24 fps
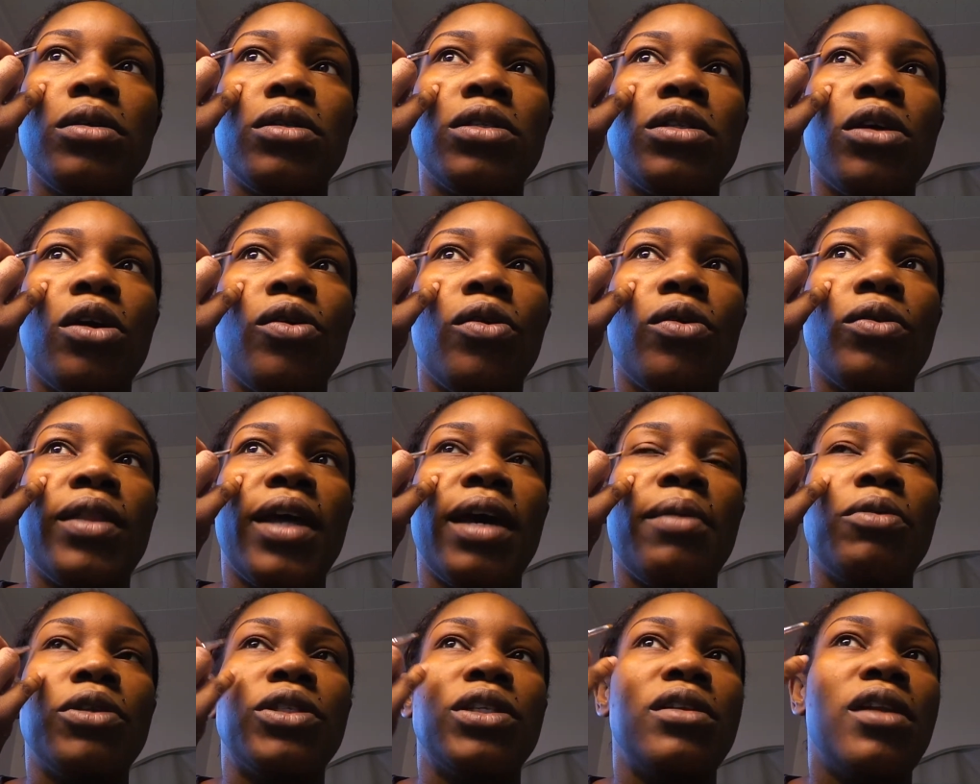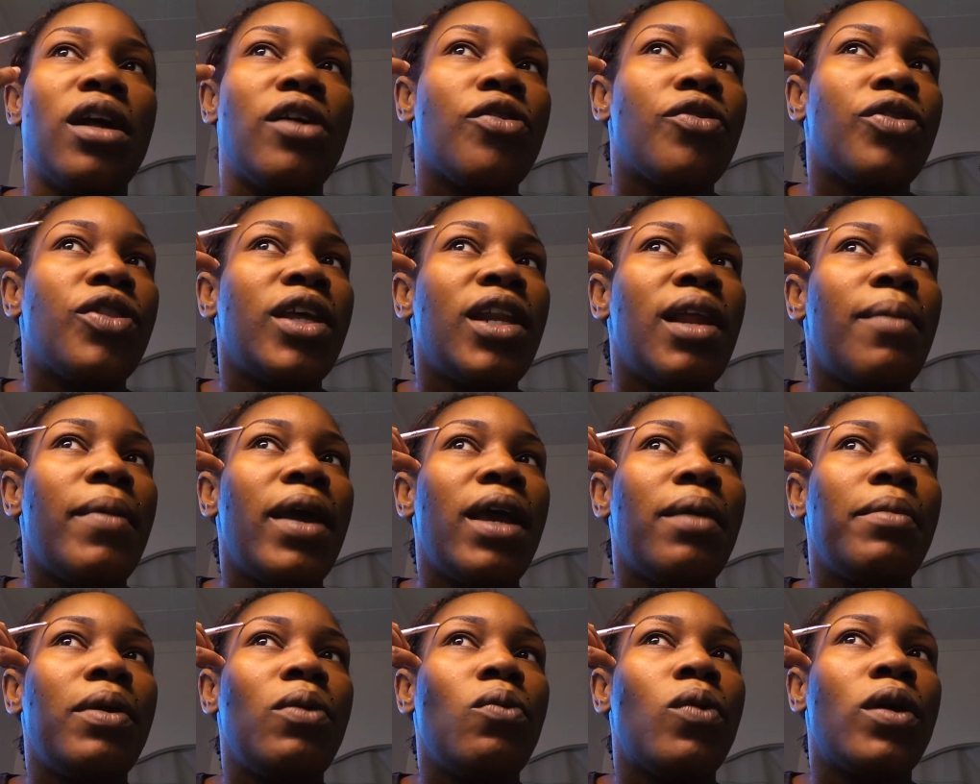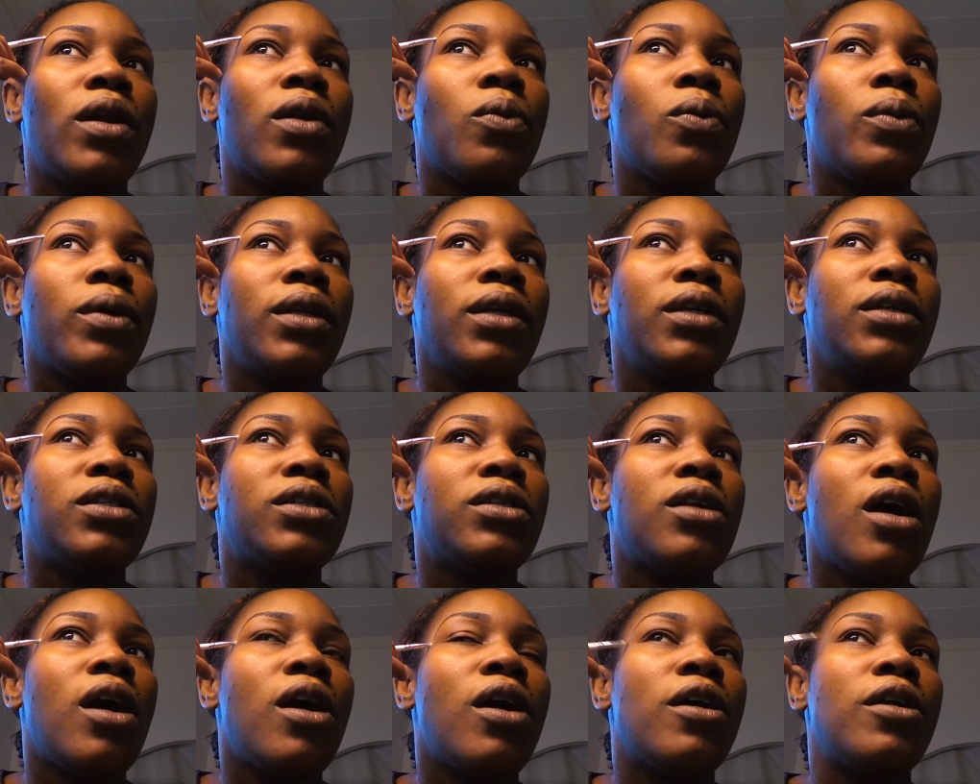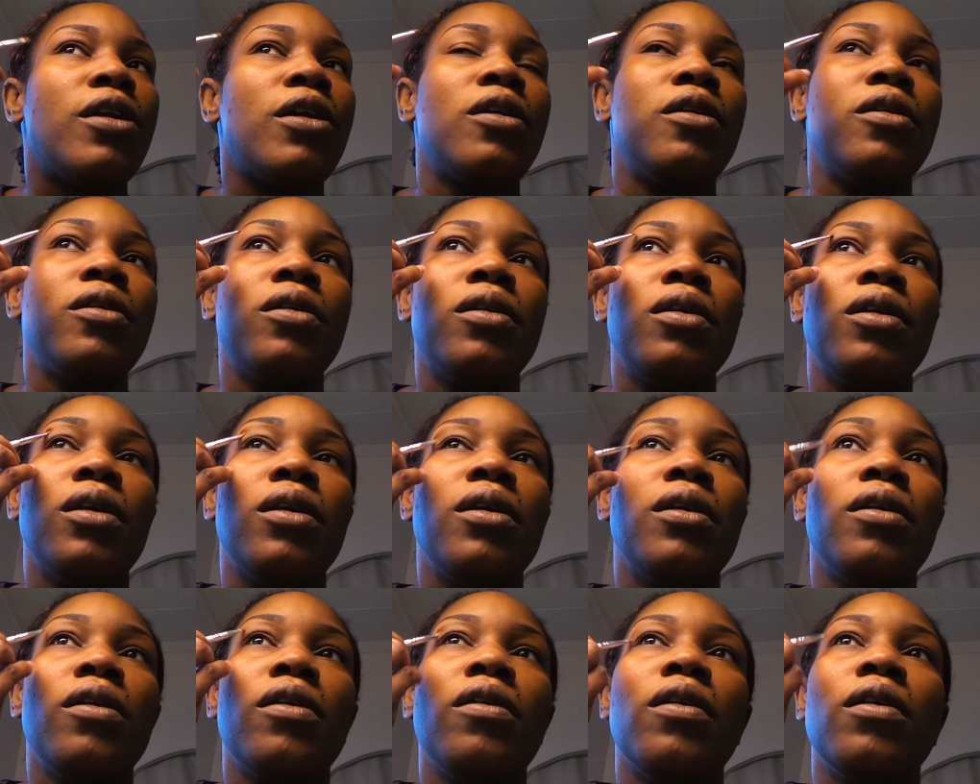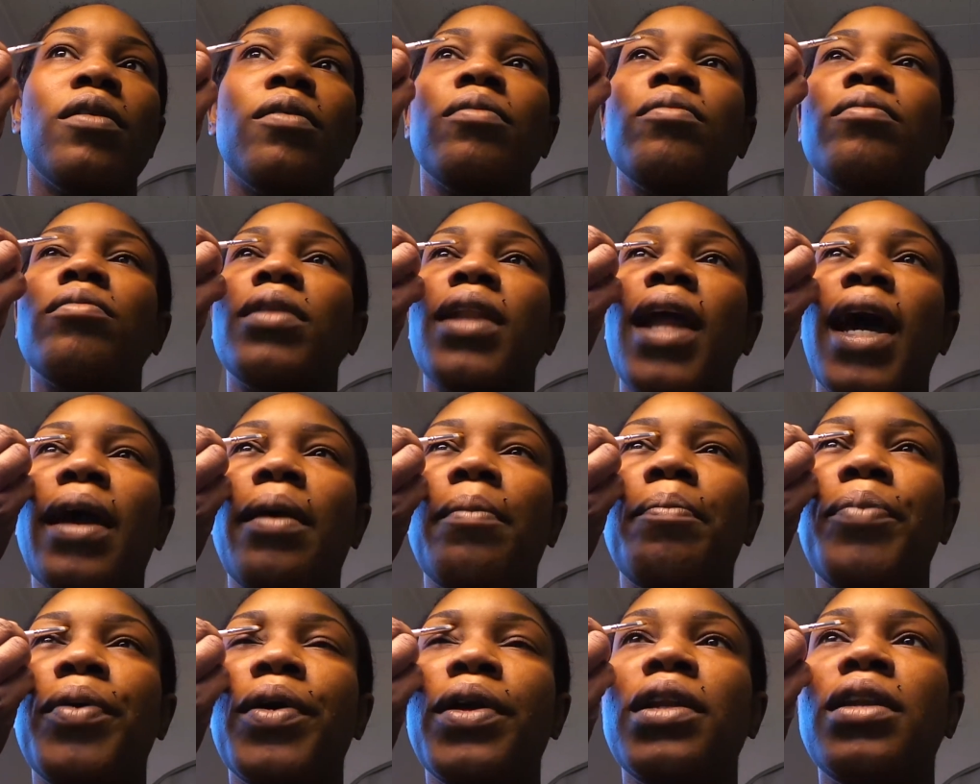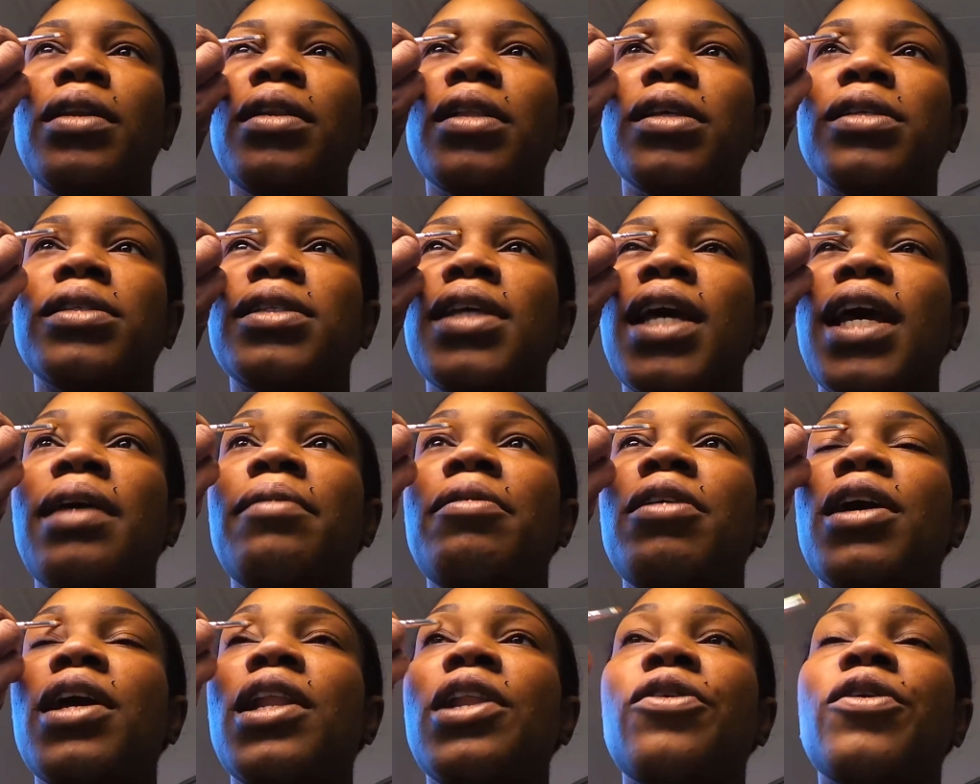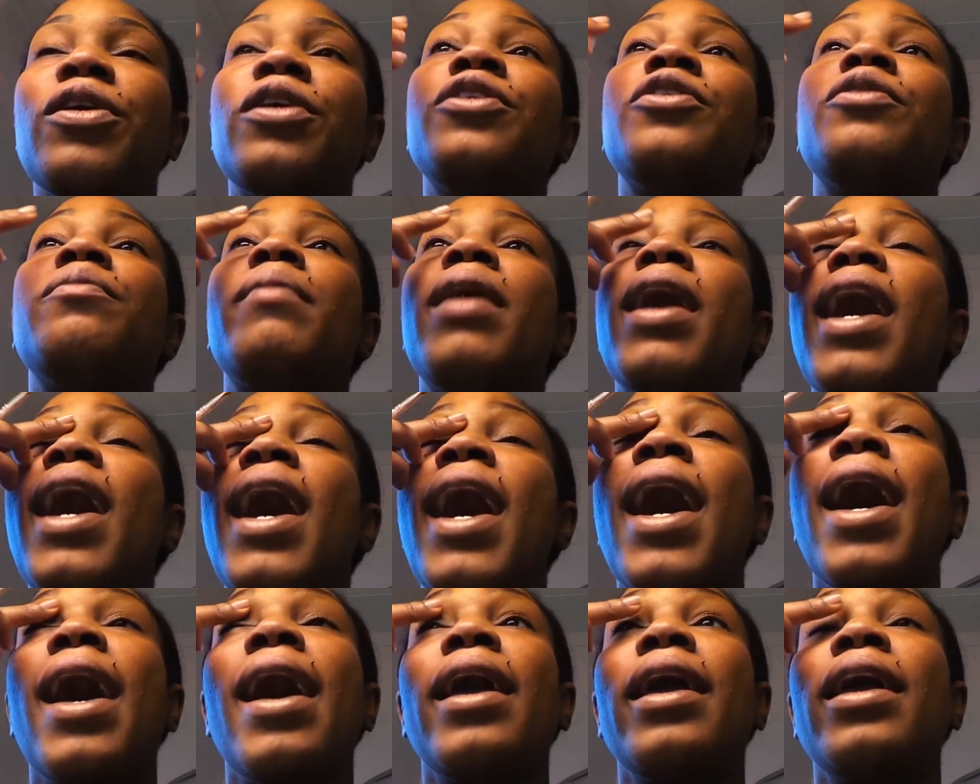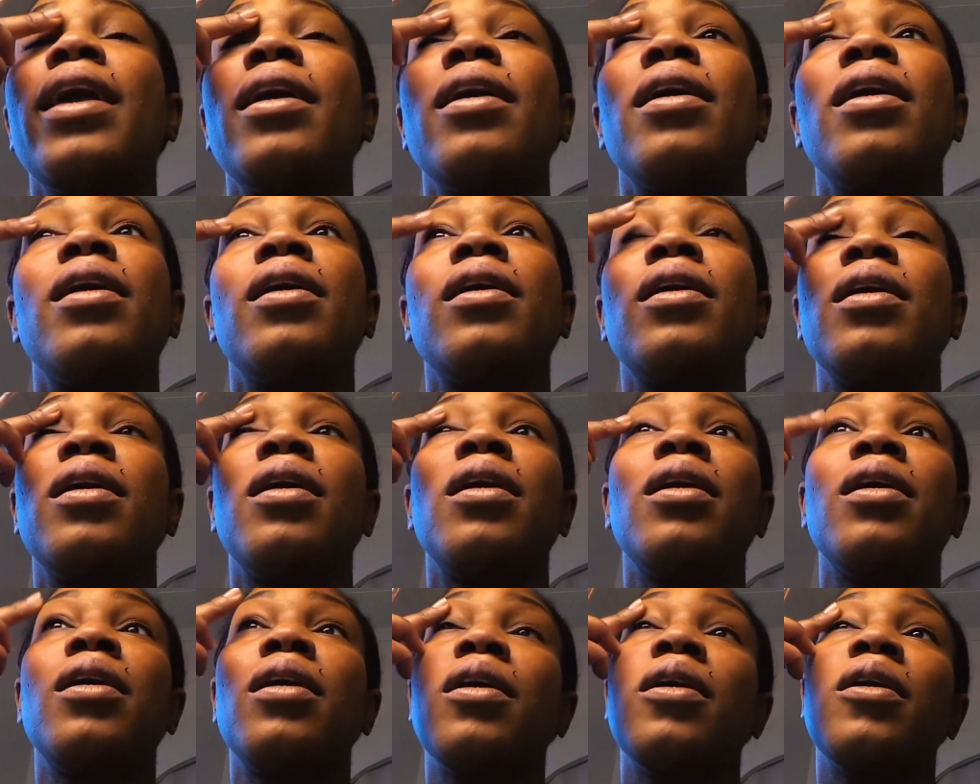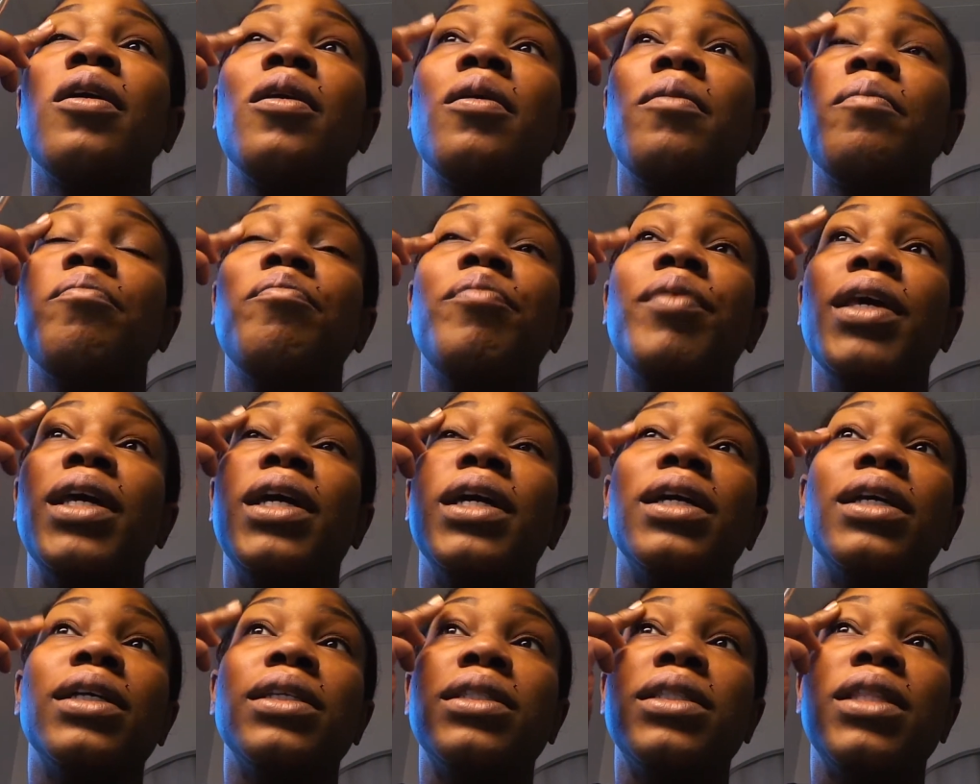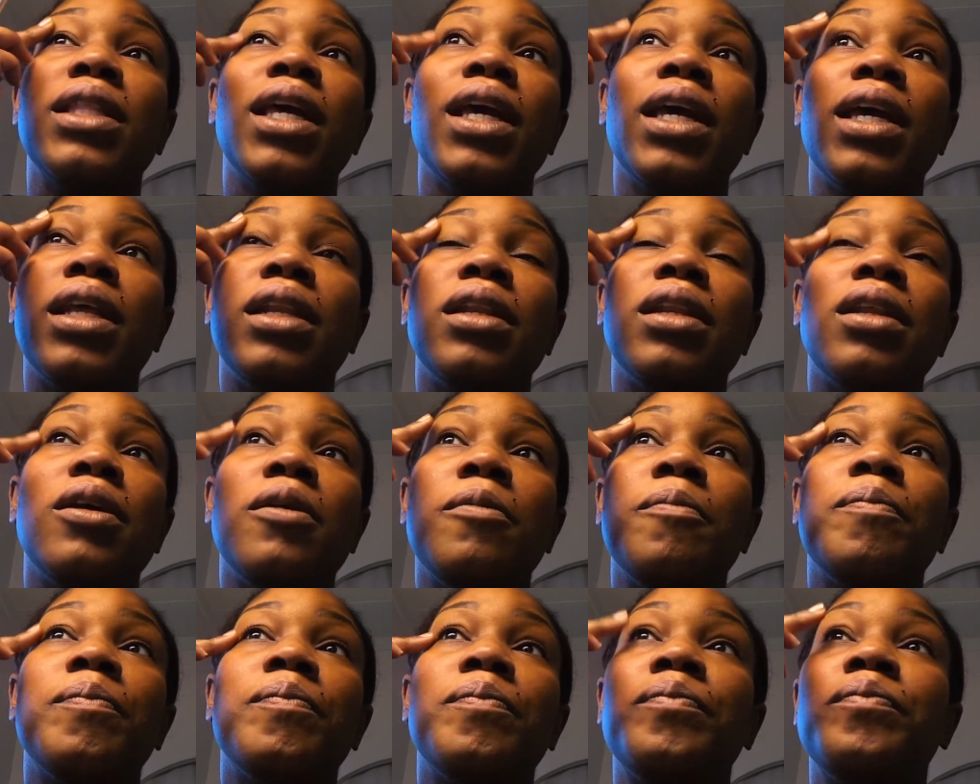So that was another thing that made me want to really start like putting the same color under my eye, because then